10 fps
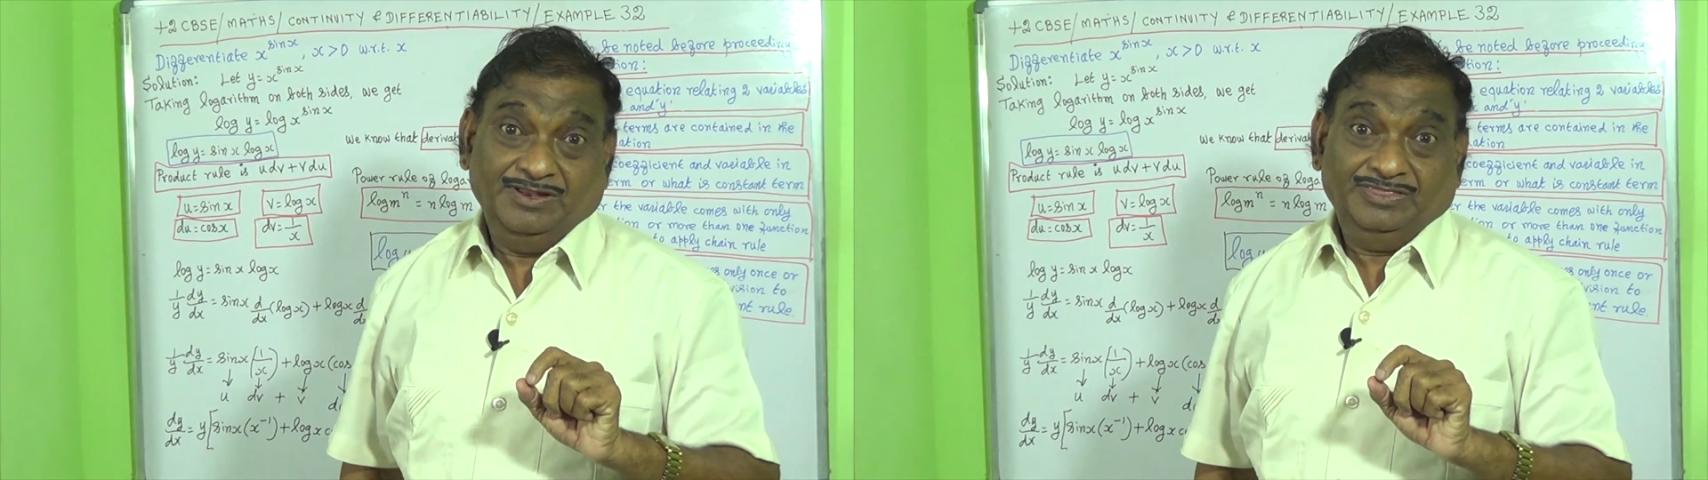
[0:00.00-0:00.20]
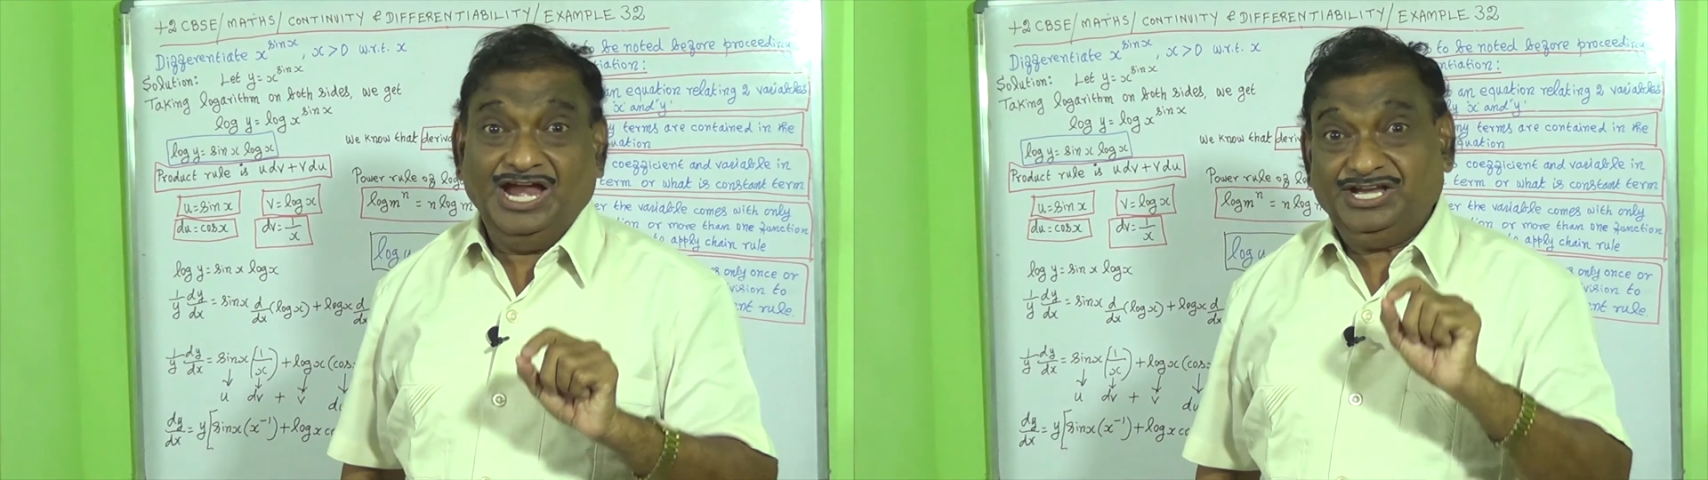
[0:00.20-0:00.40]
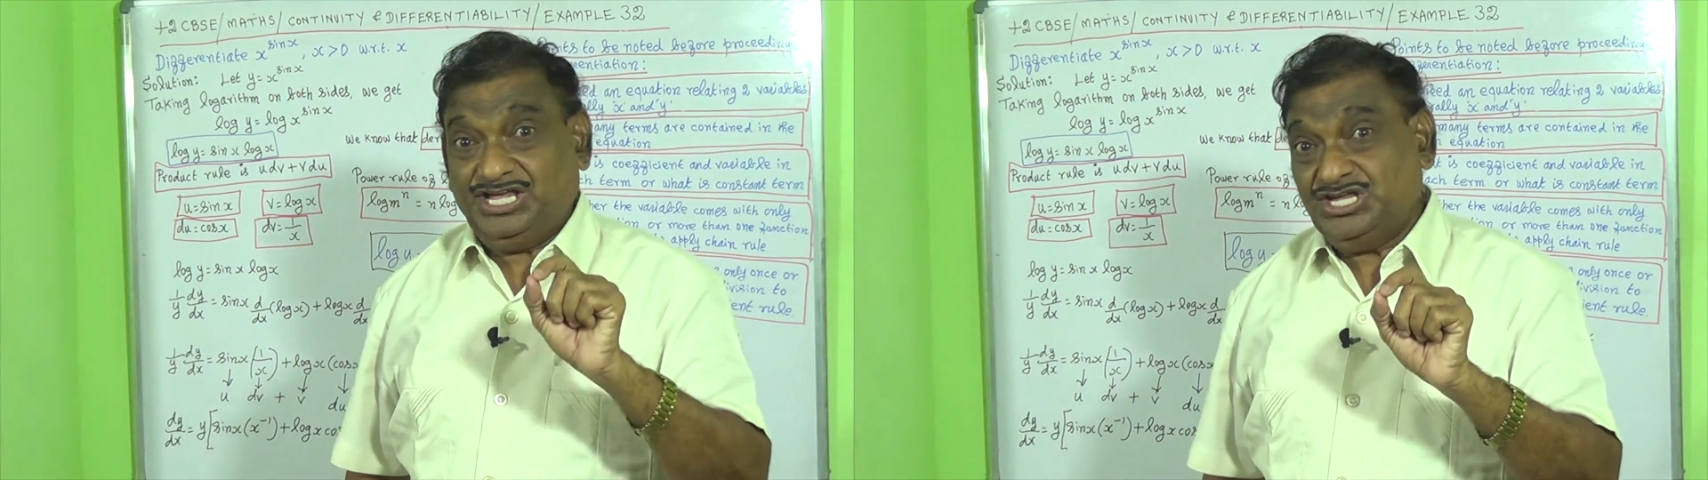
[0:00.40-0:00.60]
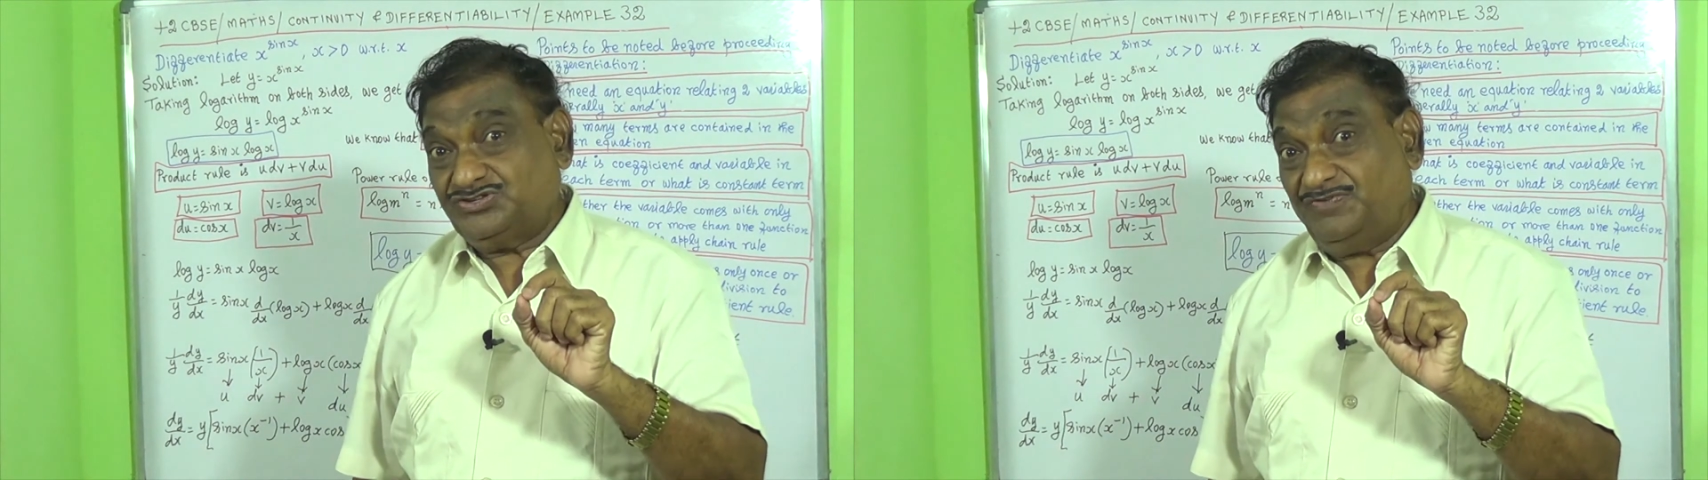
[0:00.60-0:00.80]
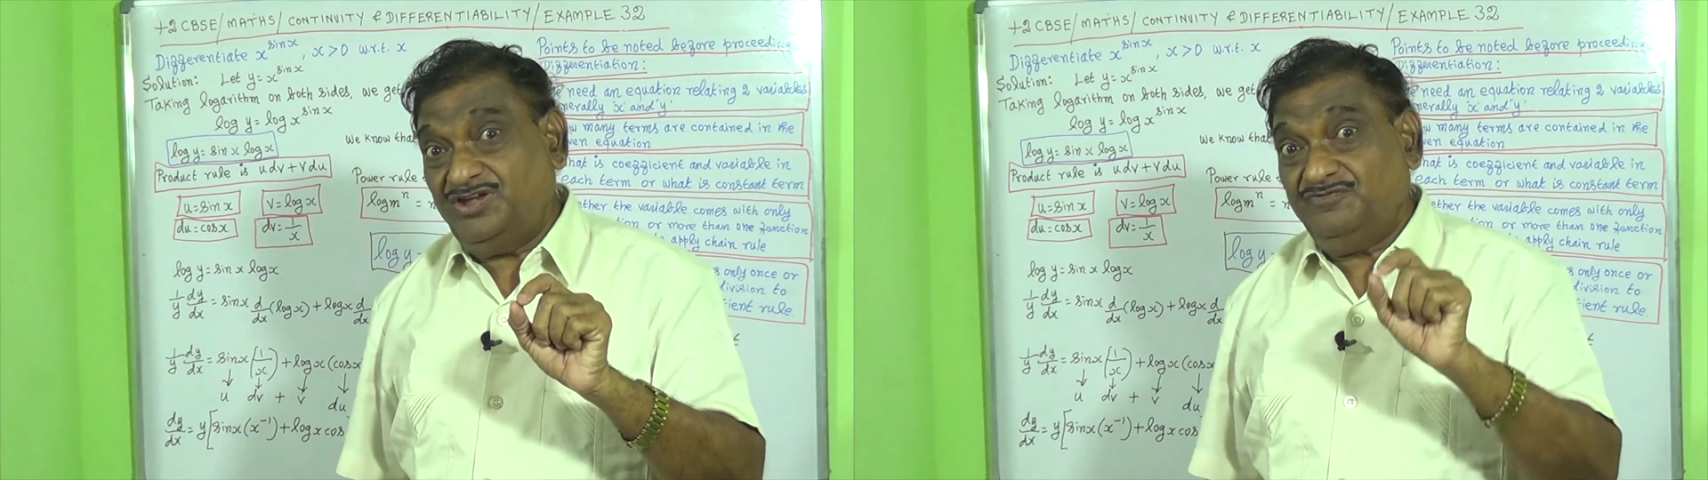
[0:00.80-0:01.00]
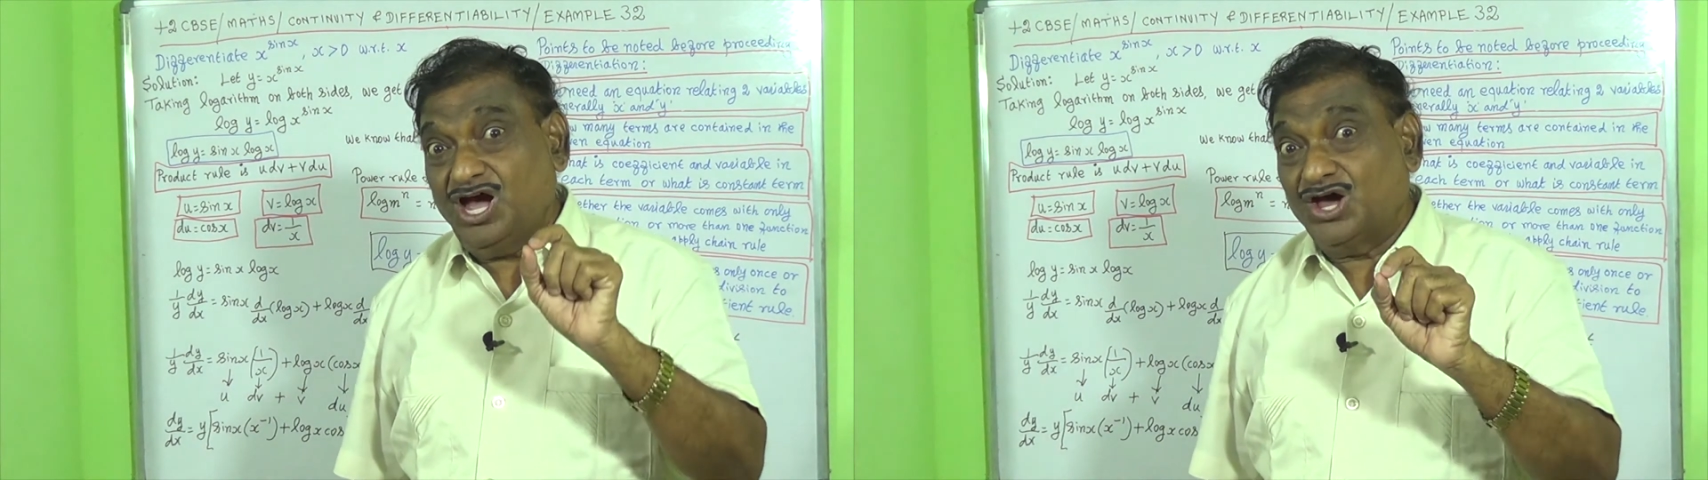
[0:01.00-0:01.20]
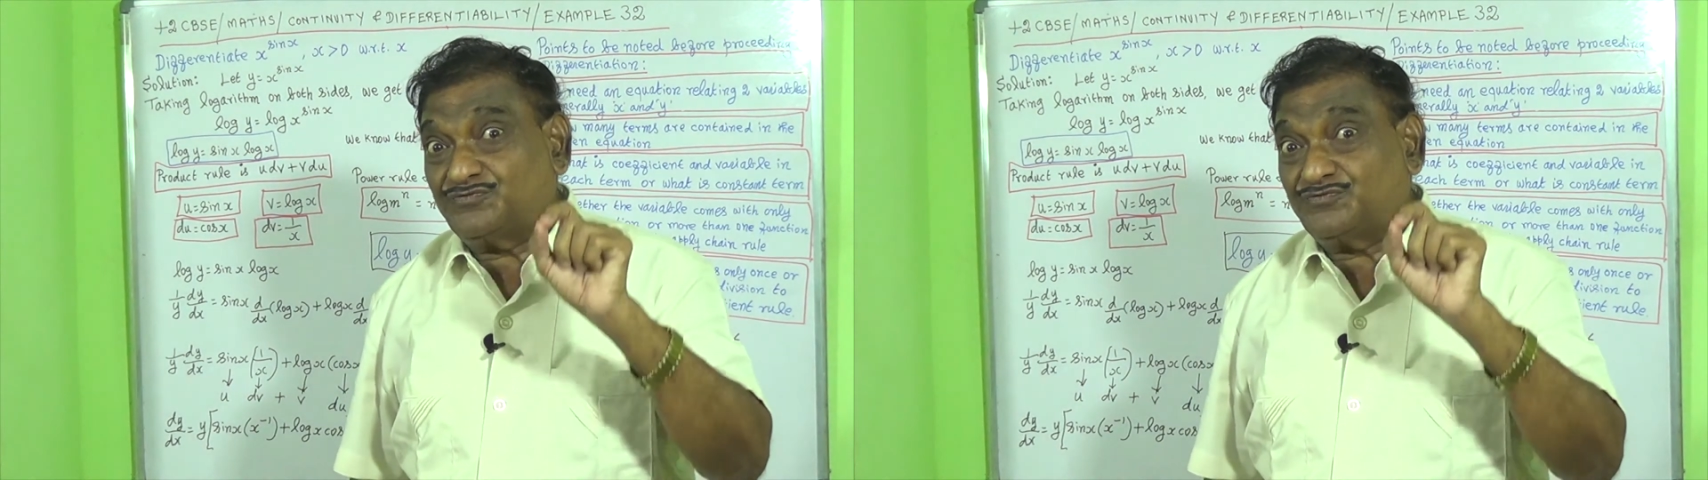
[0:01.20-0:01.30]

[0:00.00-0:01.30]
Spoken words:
That is, when we are